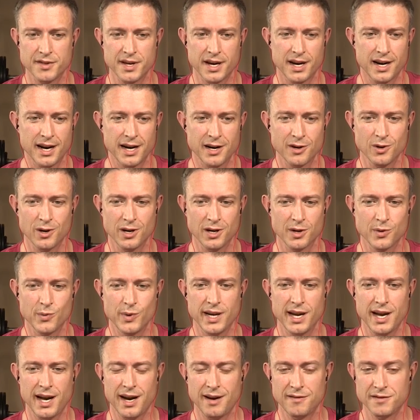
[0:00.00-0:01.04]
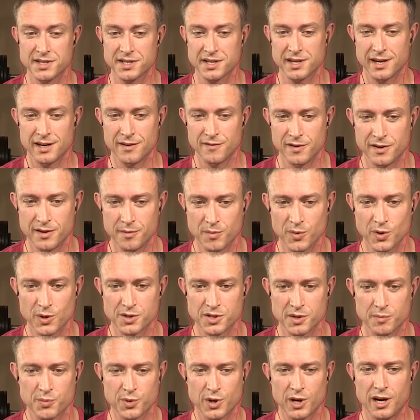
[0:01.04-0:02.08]
the hierarchy we have, is kind of an
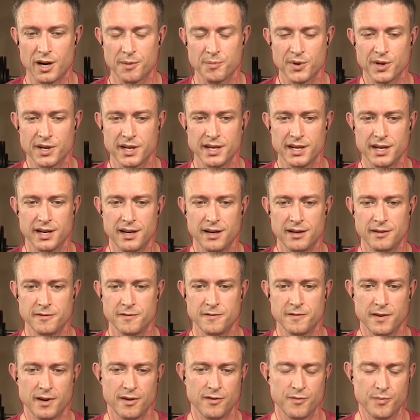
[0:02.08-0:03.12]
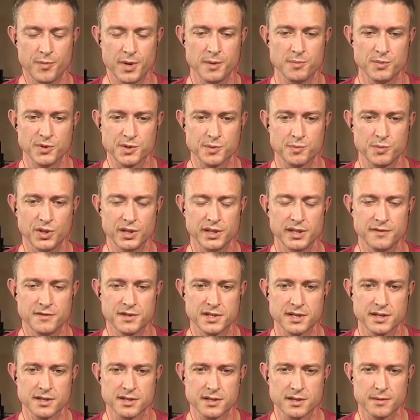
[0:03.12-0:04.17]
emergent property of people's belief
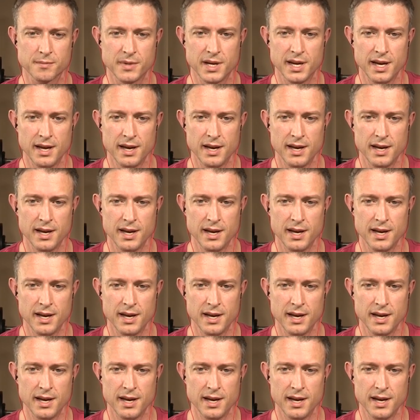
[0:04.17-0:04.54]
system.